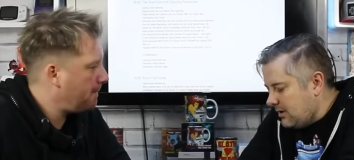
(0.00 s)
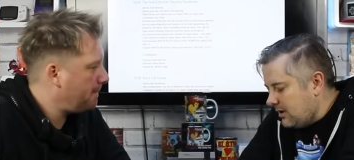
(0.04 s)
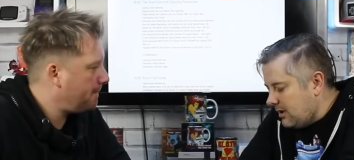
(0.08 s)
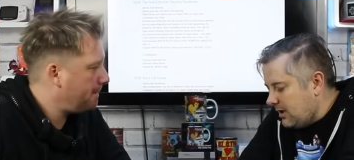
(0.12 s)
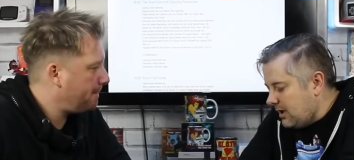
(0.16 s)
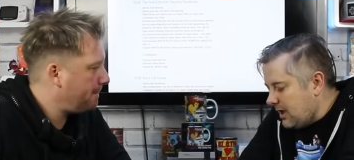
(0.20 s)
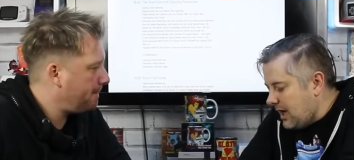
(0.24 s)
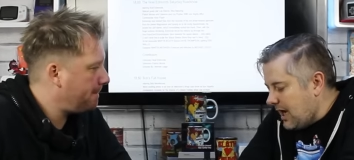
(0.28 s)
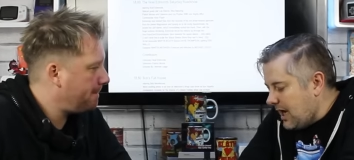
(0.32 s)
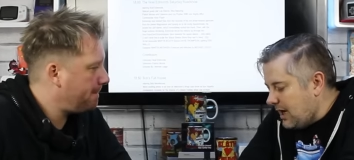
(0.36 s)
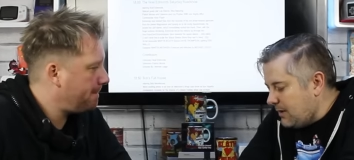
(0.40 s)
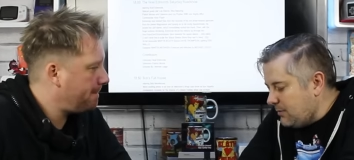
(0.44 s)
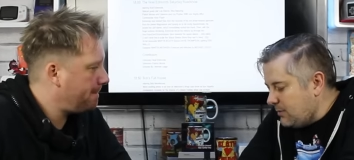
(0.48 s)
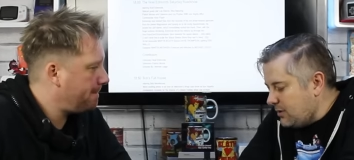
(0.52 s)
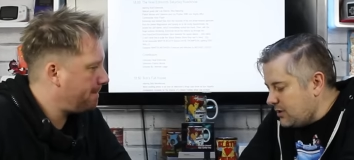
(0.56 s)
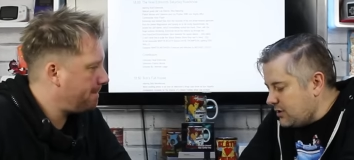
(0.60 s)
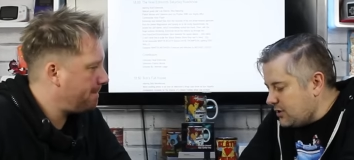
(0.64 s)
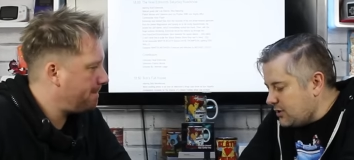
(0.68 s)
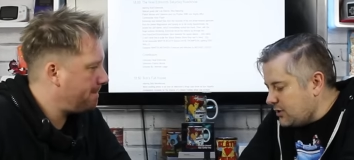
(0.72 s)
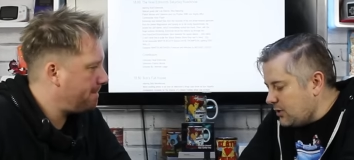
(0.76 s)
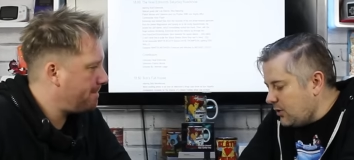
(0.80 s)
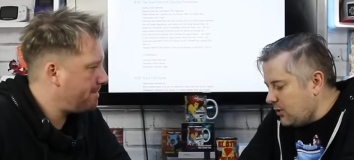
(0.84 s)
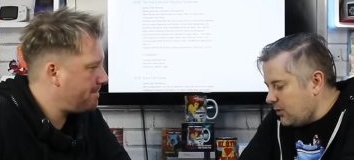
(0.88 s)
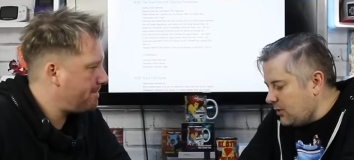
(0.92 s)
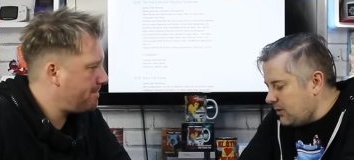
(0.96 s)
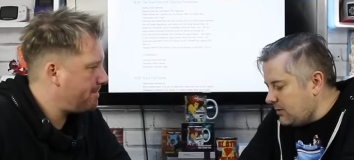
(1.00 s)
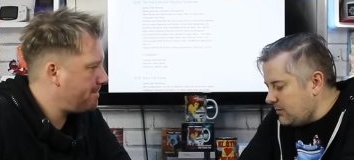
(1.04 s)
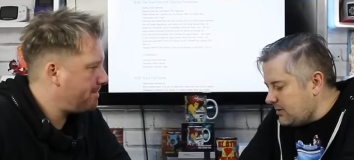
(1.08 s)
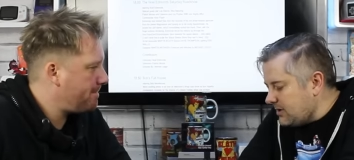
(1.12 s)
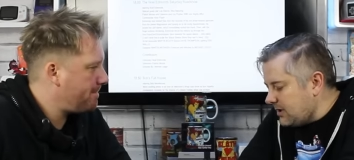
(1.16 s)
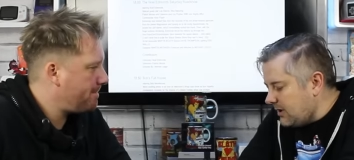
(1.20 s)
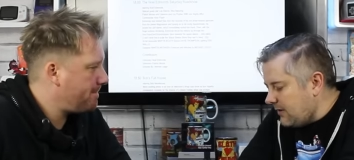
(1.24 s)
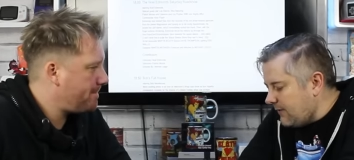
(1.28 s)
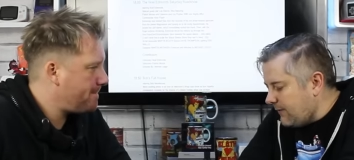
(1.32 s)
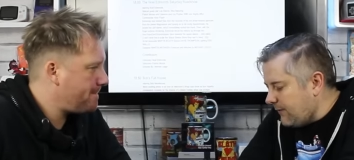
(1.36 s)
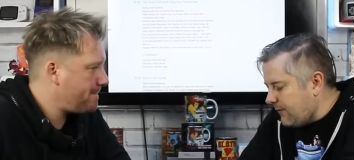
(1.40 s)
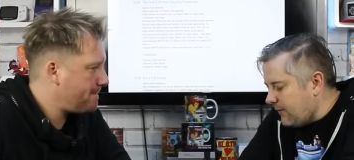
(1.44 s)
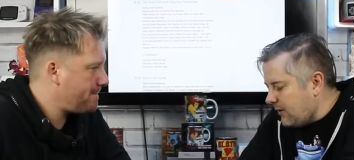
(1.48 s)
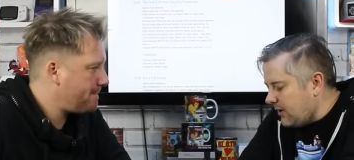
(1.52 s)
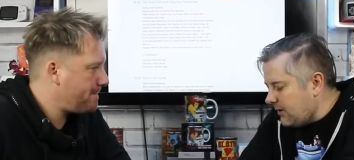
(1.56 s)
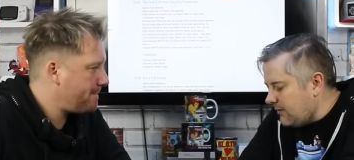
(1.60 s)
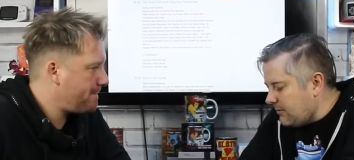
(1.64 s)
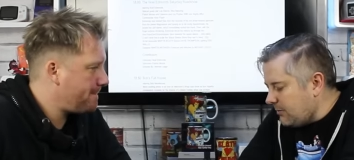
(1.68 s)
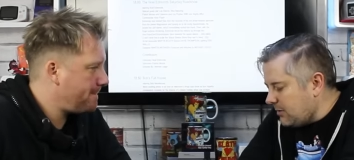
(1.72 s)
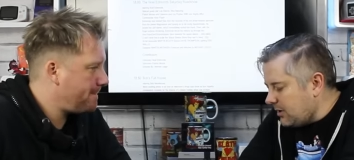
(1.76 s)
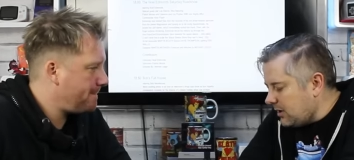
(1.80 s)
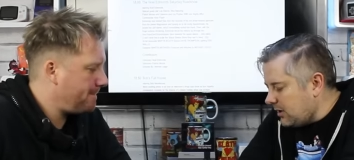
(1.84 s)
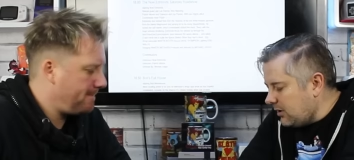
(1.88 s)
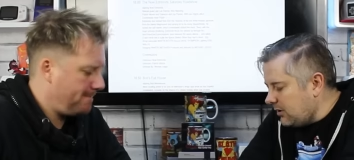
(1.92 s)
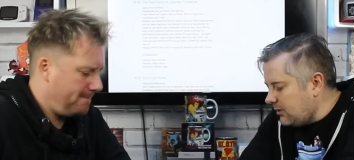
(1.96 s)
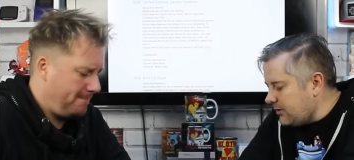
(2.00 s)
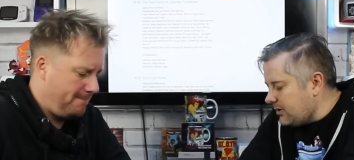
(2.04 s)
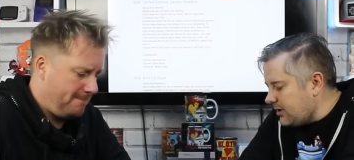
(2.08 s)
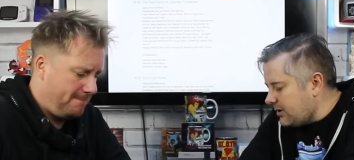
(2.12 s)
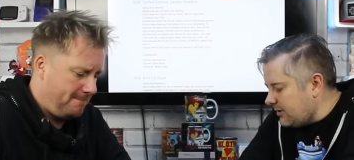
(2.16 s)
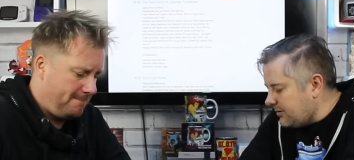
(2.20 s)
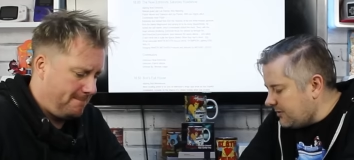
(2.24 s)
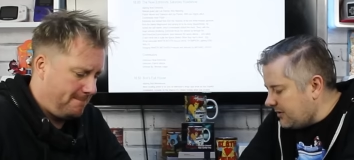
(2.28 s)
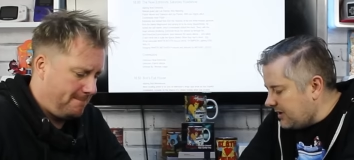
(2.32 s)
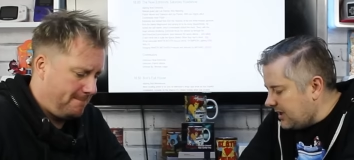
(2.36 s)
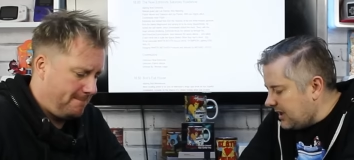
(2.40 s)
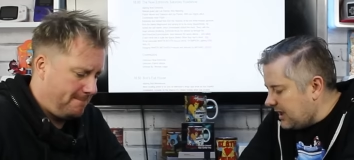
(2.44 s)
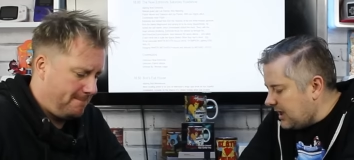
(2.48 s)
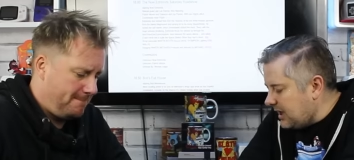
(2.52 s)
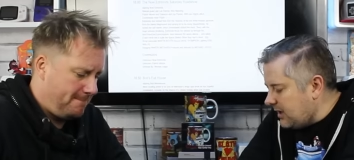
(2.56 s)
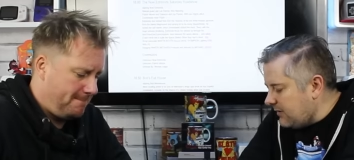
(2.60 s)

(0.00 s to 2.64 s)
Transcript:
Speaker 1: uh, Edmonds tore himself free from the clutches of the